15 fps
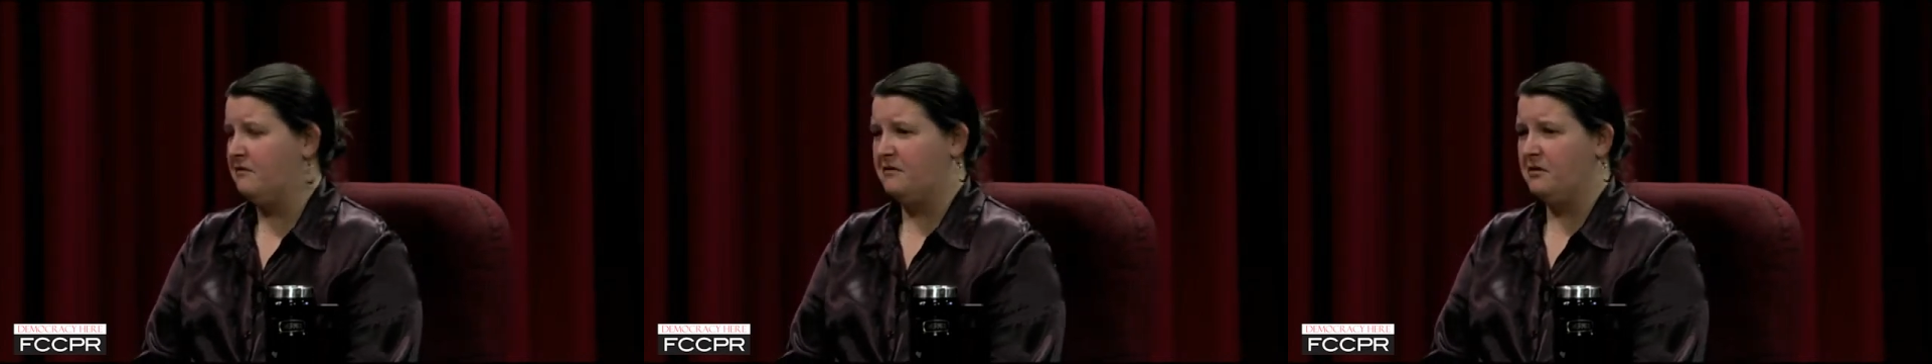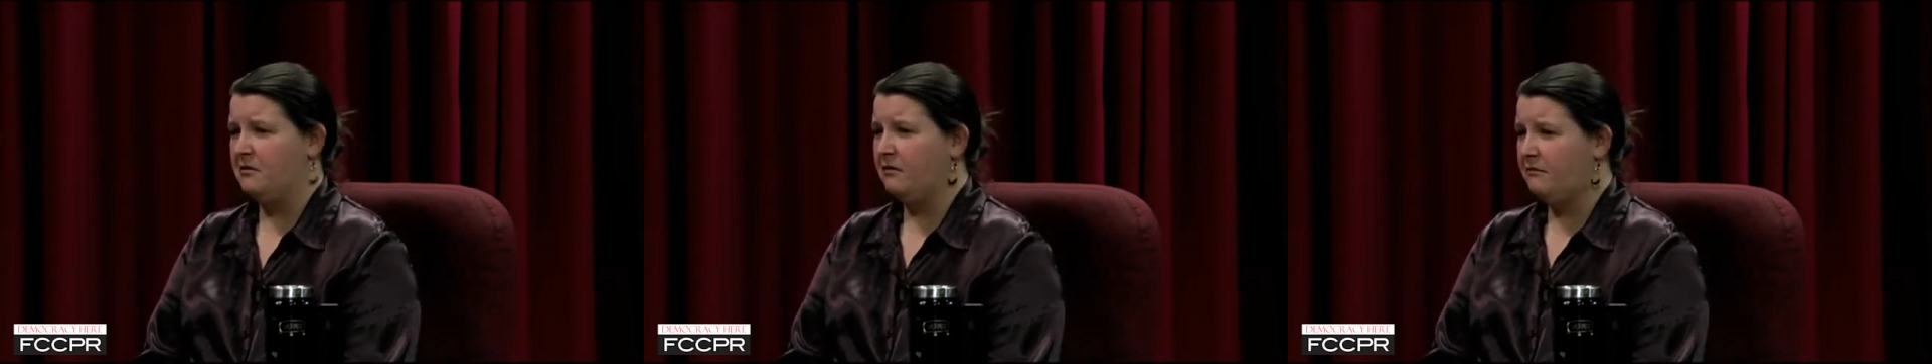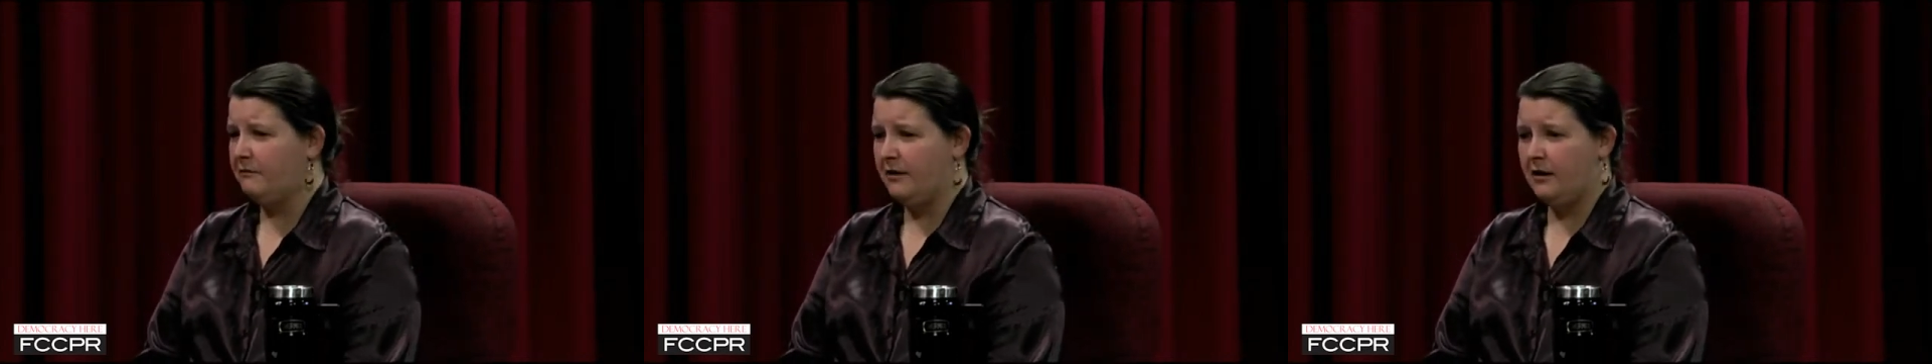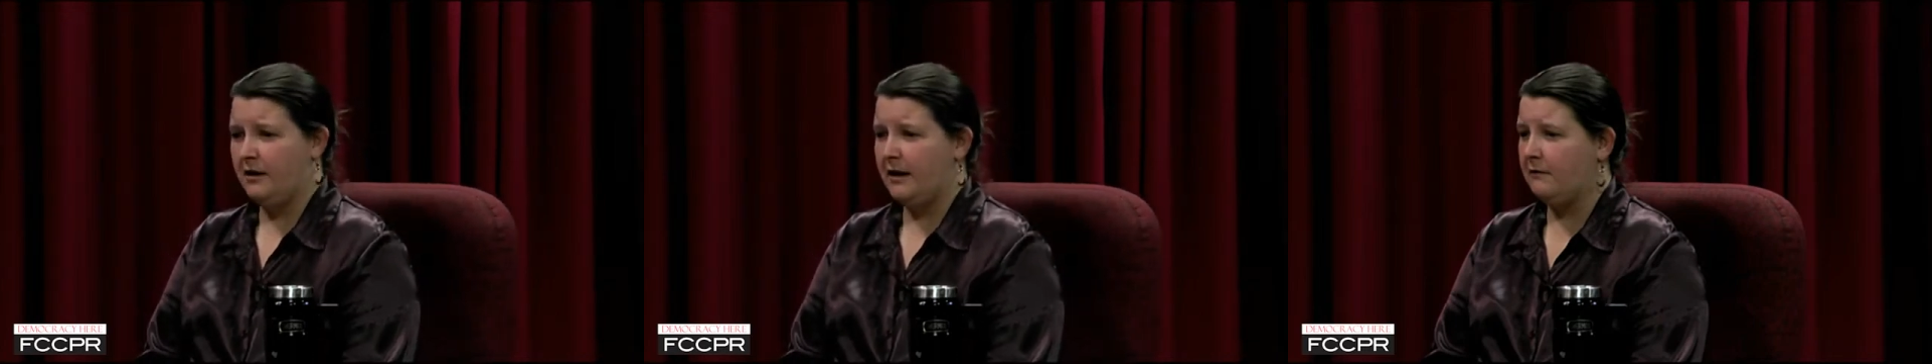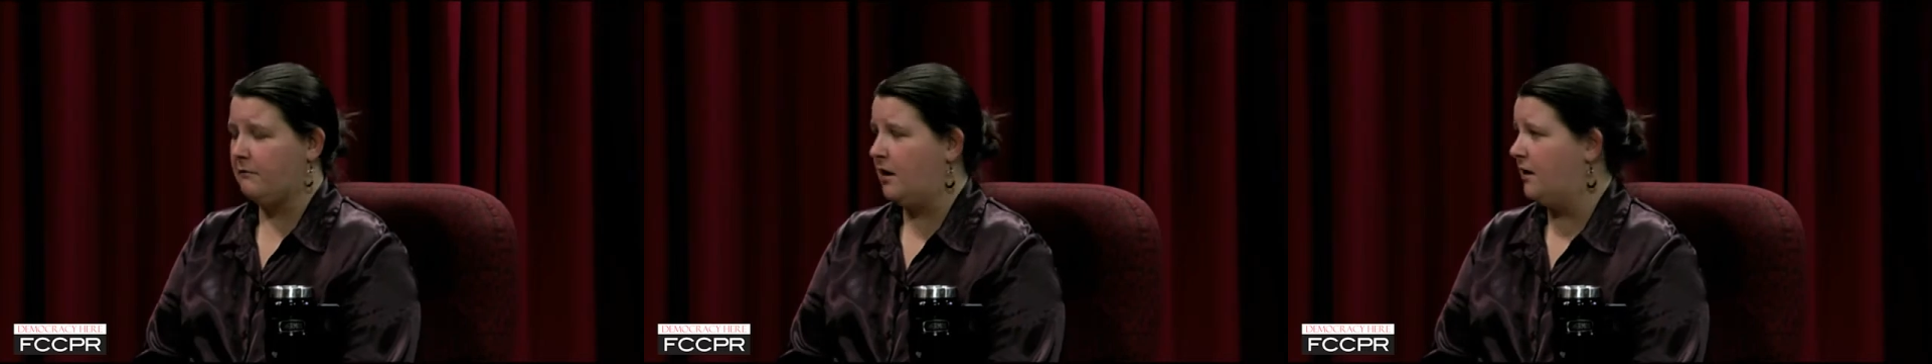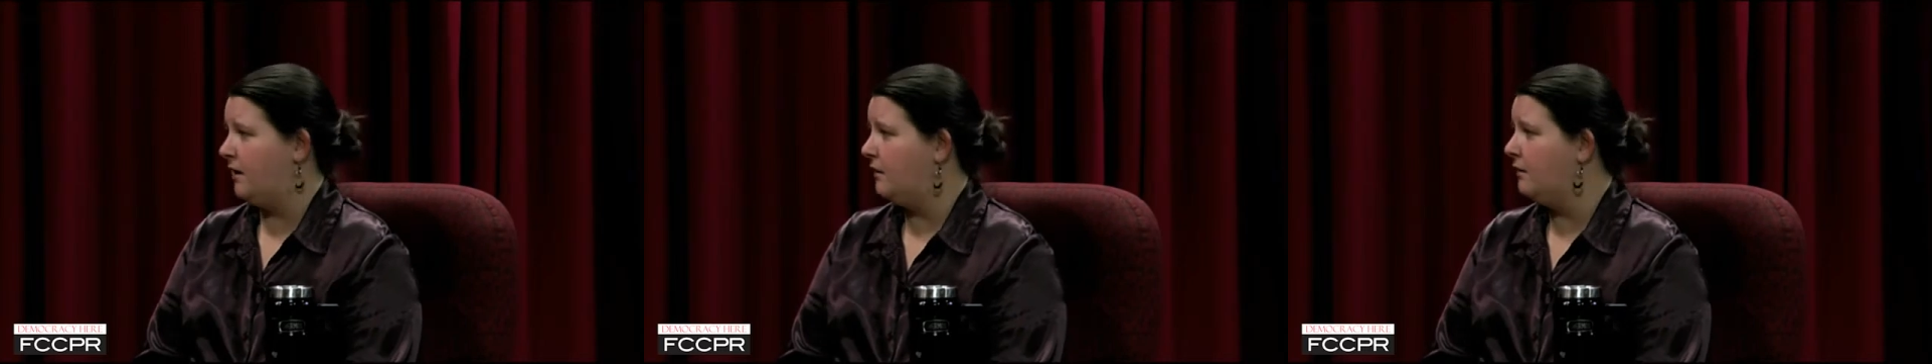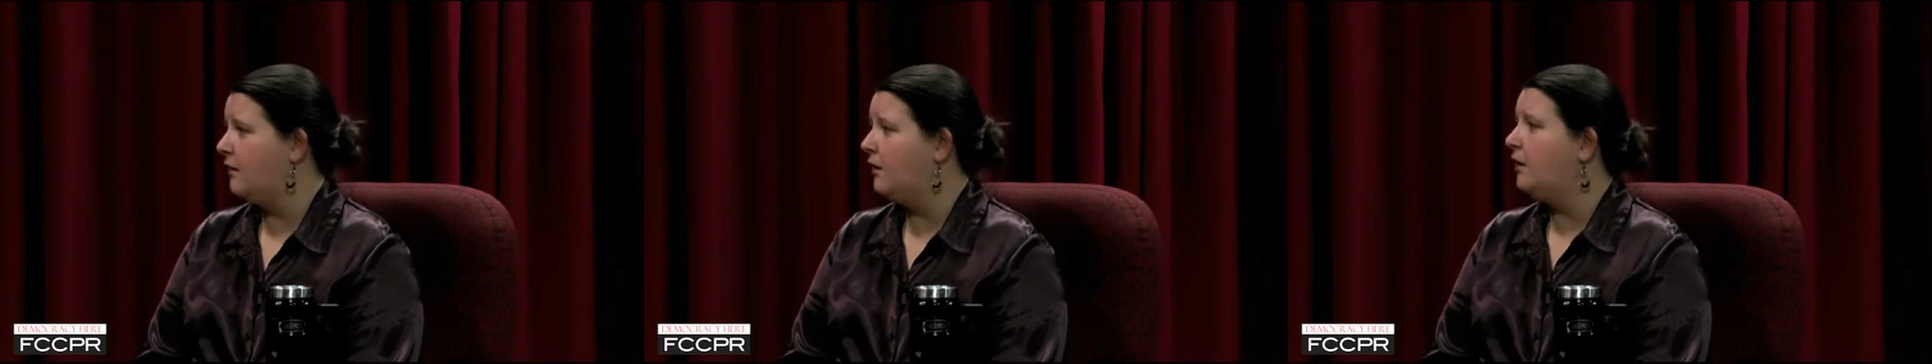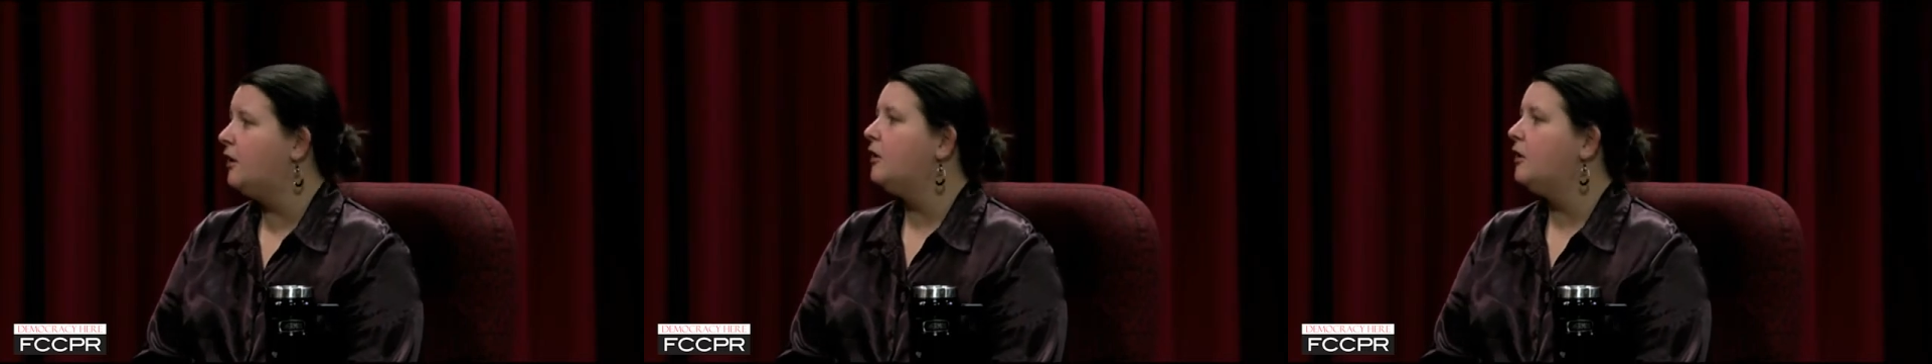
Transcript: If you don't feel like running,